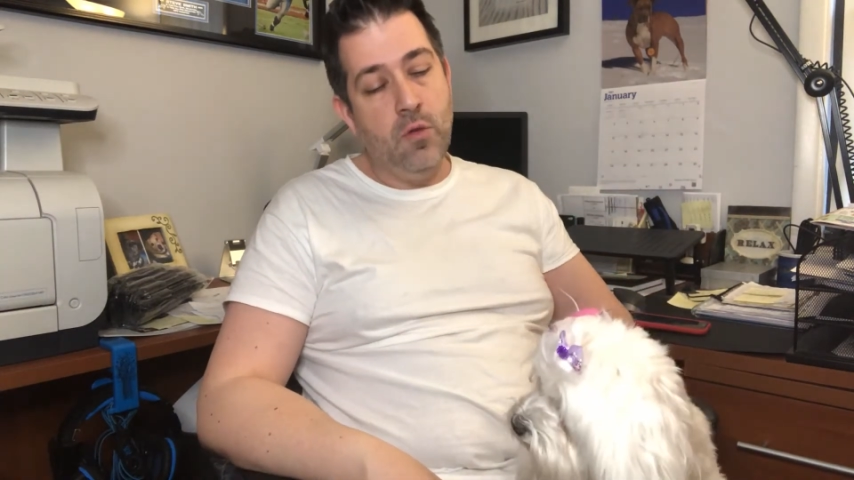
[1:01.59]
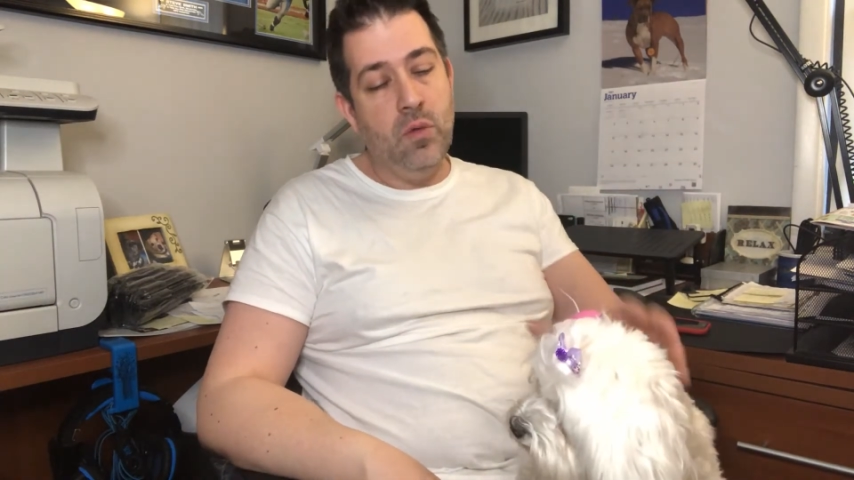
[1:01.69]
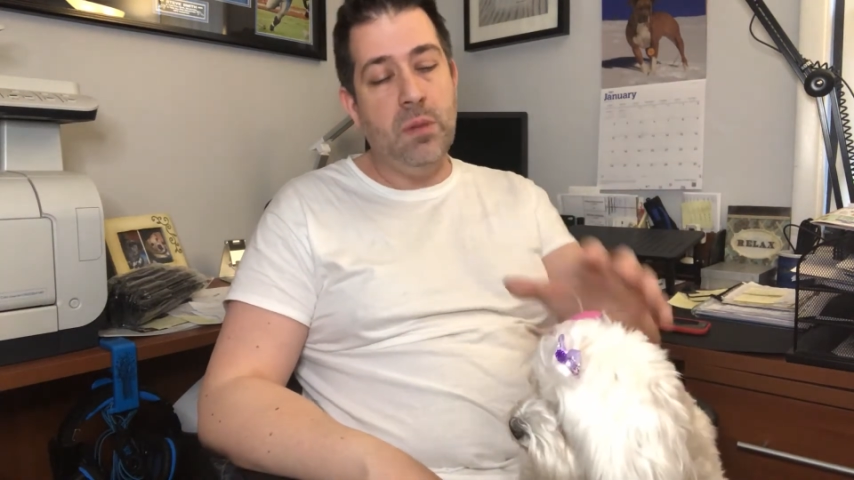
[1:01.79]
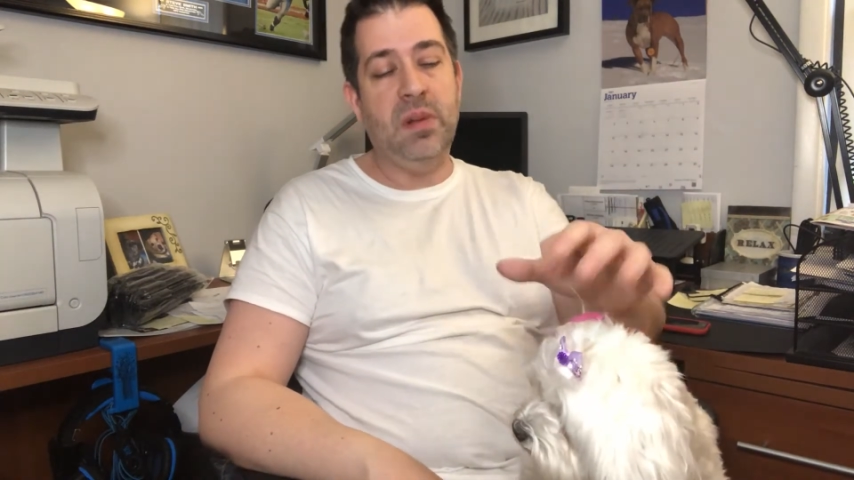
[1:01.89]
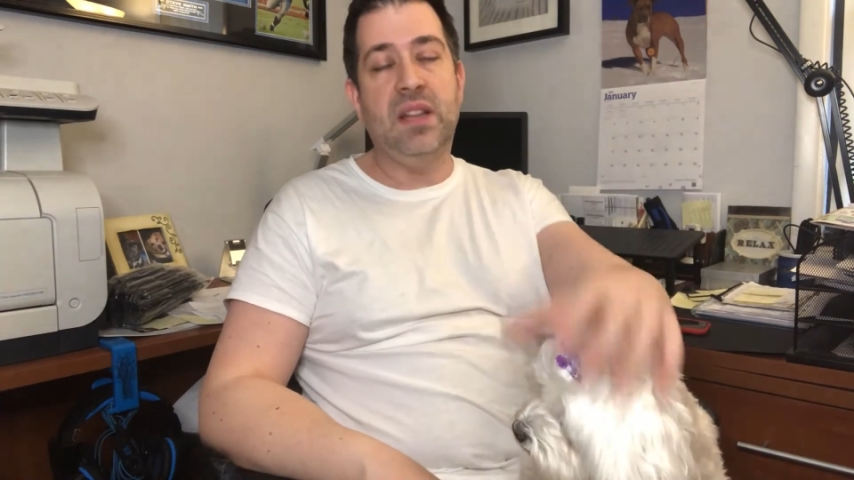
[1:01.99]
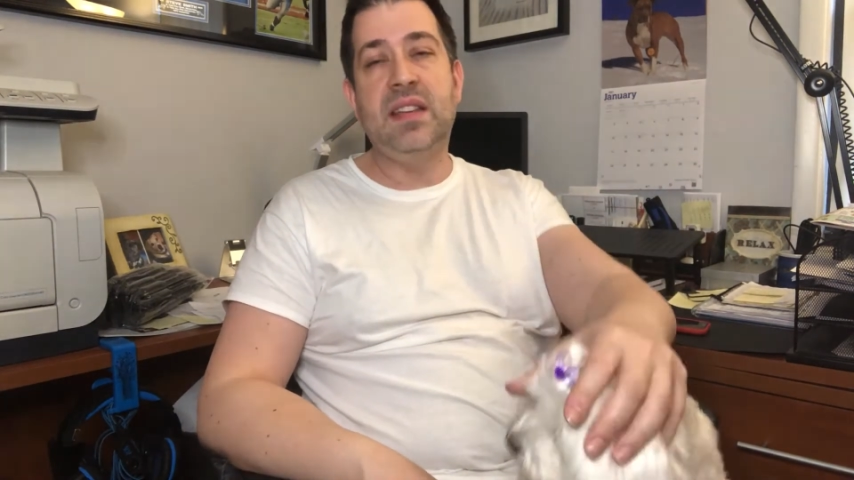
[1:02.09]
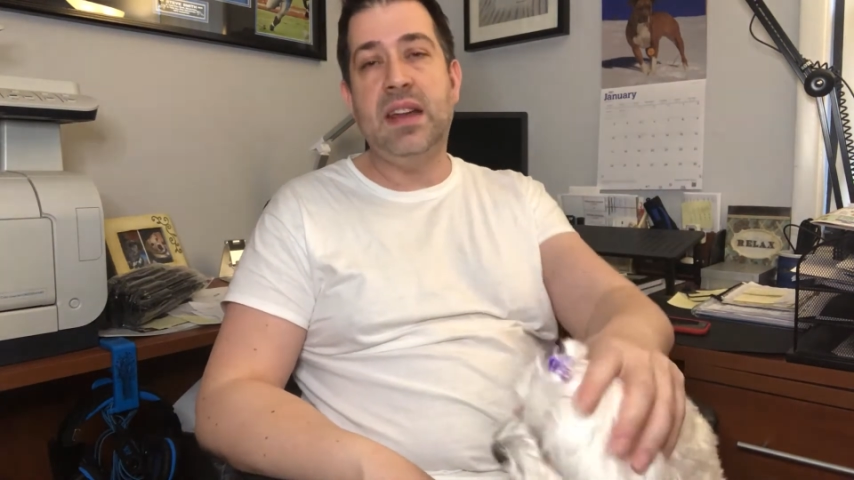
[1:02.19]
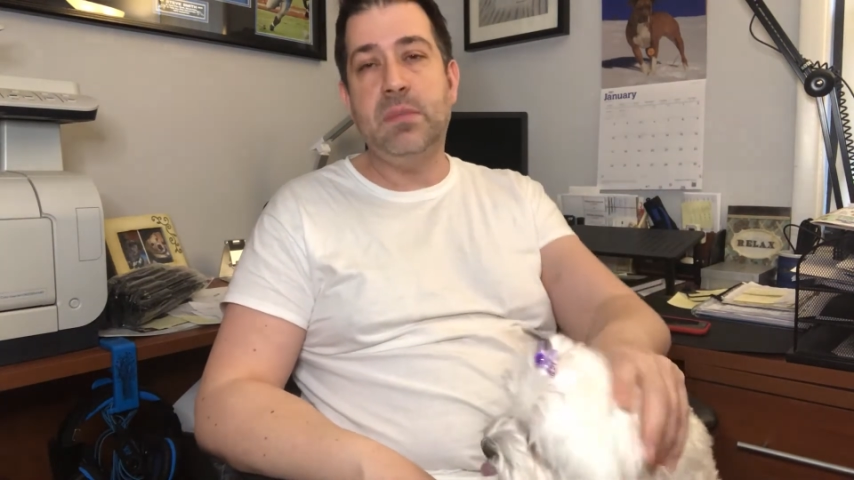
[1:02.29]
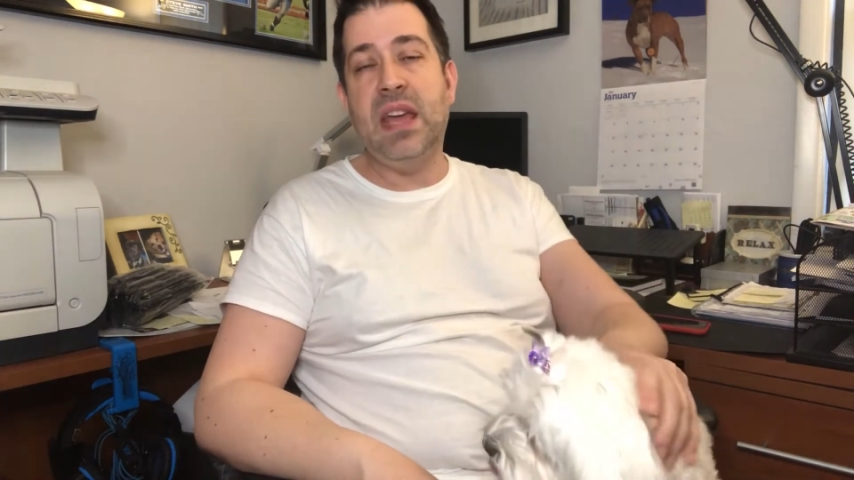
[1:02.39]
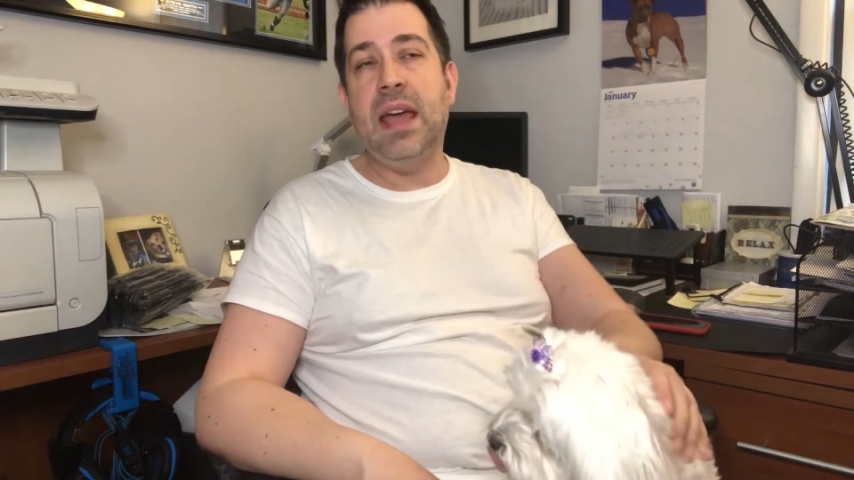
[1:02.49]
rehabilitate
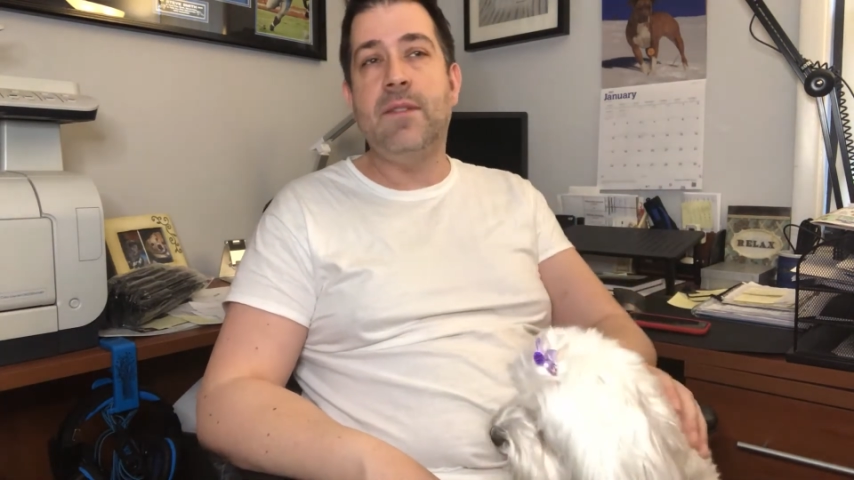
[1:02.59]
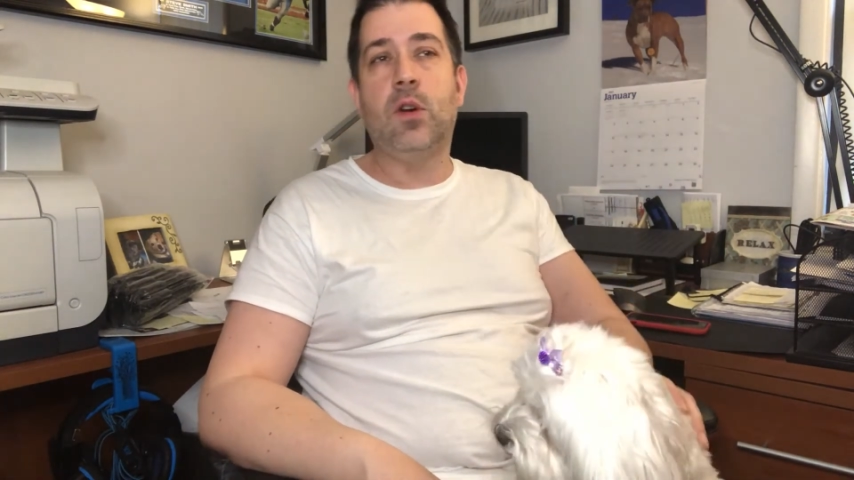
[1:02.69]
a behavior,